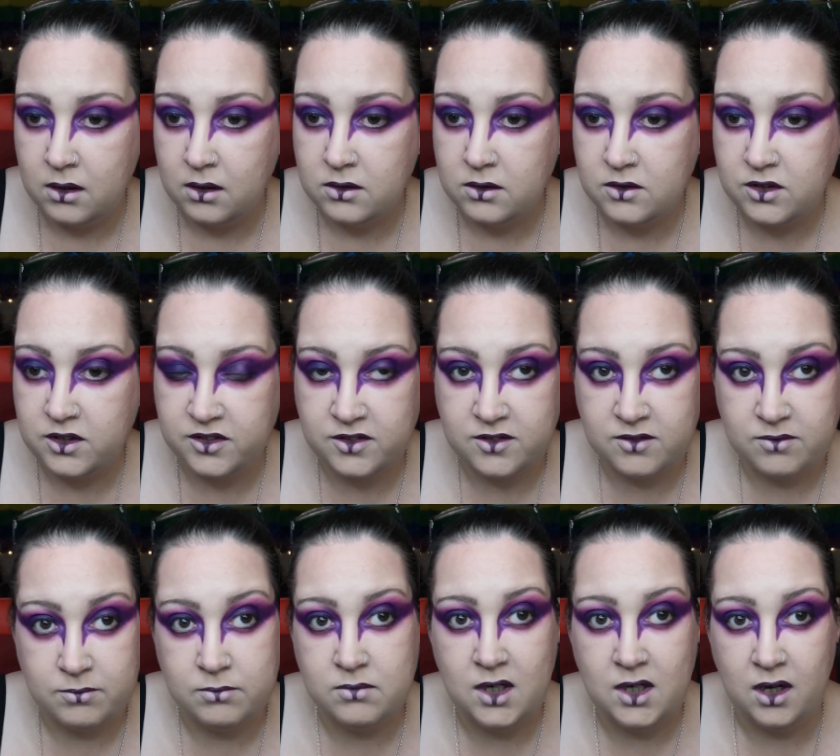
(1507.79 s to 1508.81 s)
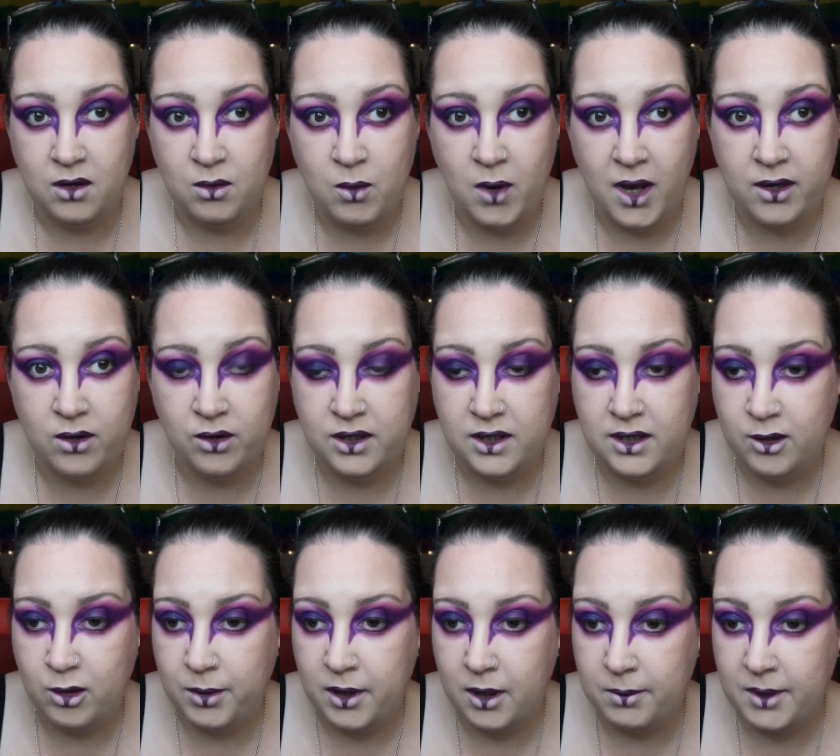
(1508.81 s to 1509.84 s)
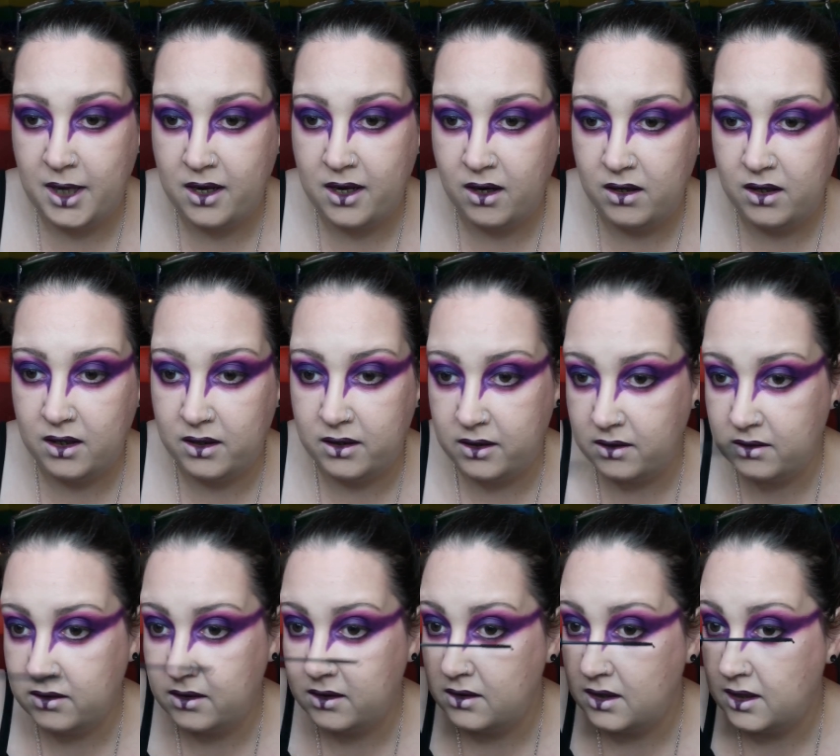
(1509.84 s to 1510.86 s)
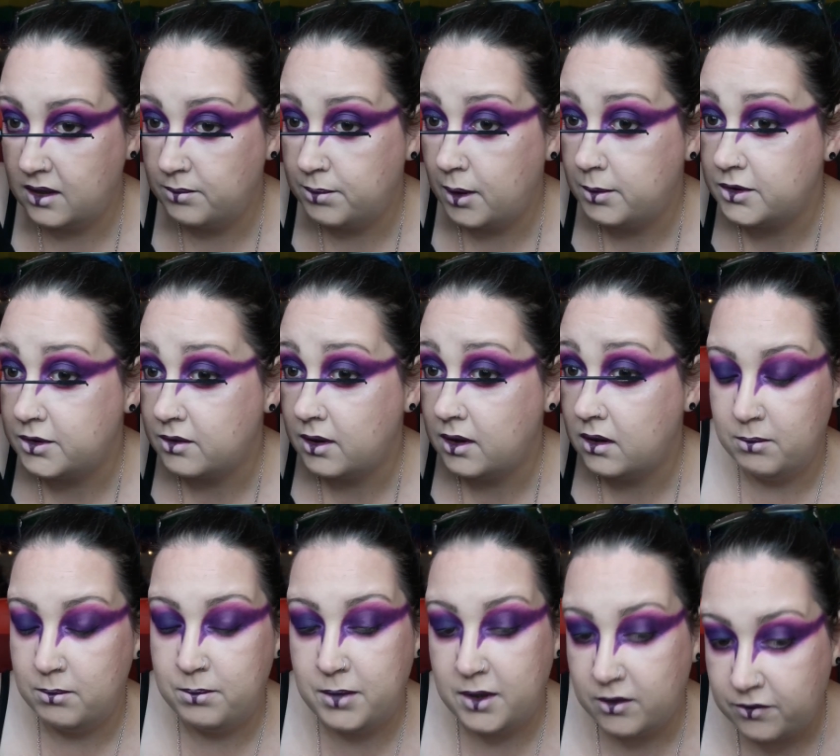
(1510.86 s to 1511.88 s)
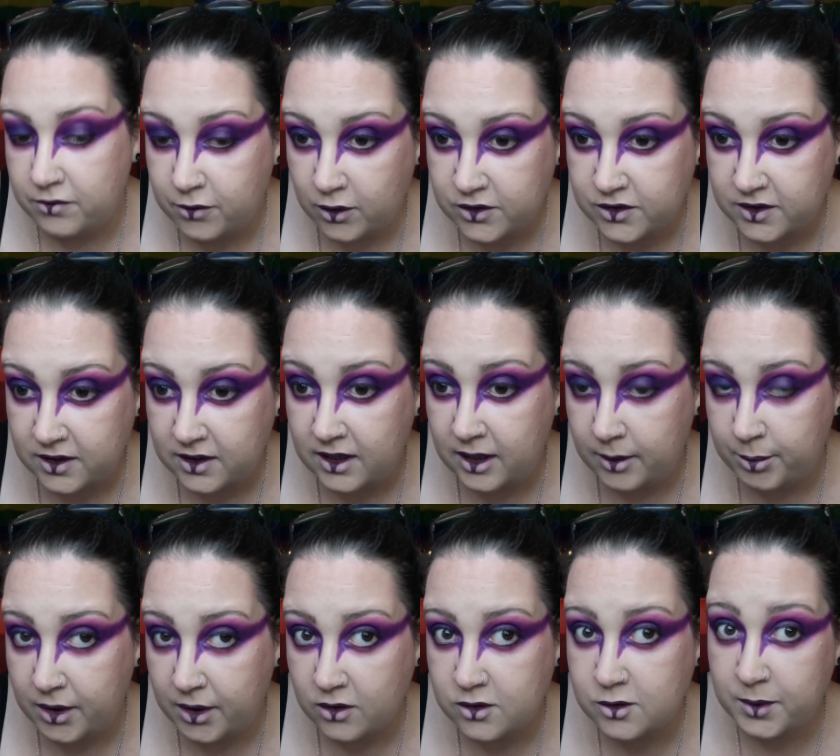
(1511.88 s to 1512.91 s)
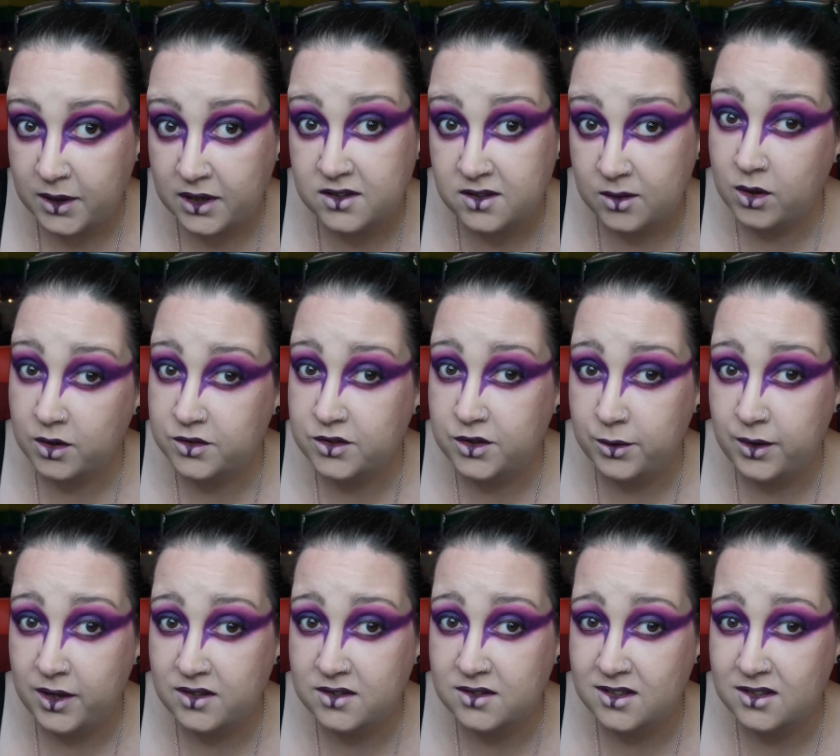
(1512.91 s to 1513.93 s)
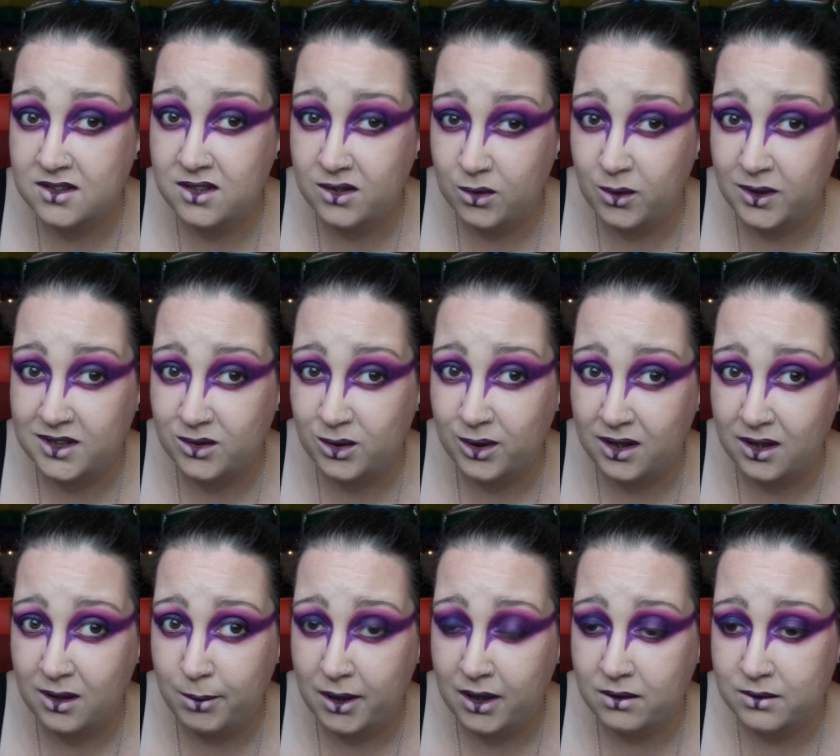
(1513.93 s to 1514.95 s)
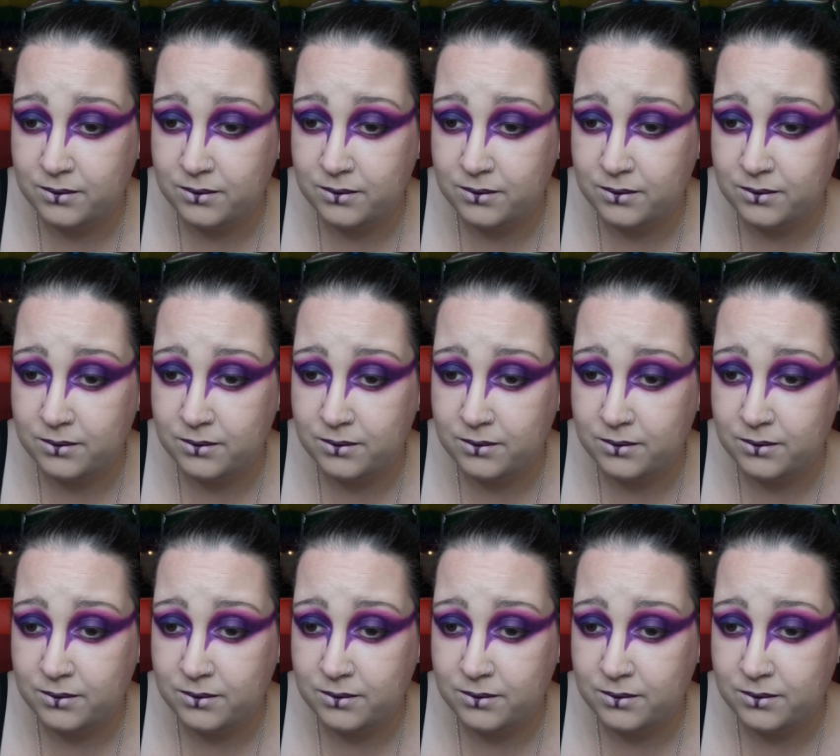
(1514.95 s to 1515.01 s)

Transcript: Just, you know, whack on a little bit of black eyeliner and Bob's your uncle. Bit of frosted lip gloss because it was 2002 we're talking about.